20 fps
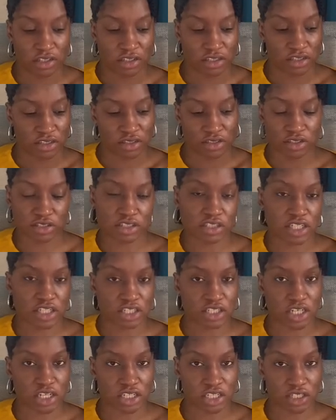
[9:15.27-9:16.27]
As soon as they
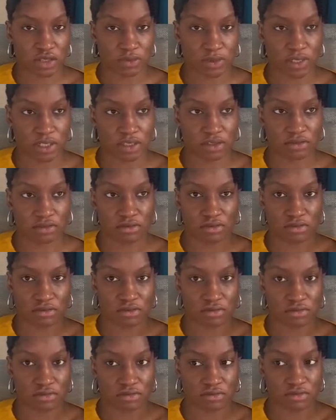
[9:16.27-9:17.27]
check you in,
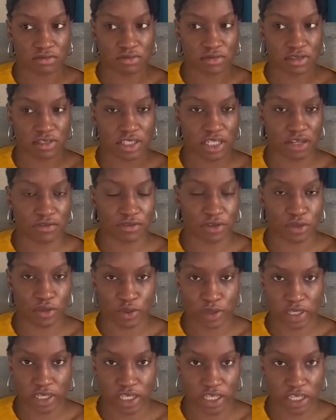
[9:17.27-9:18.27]
give you your
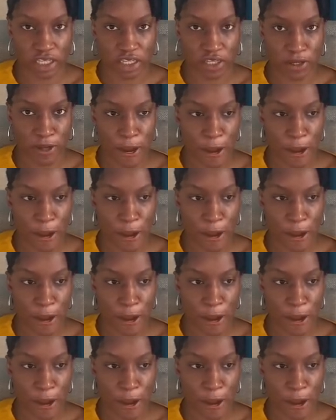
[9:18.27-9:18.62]
key,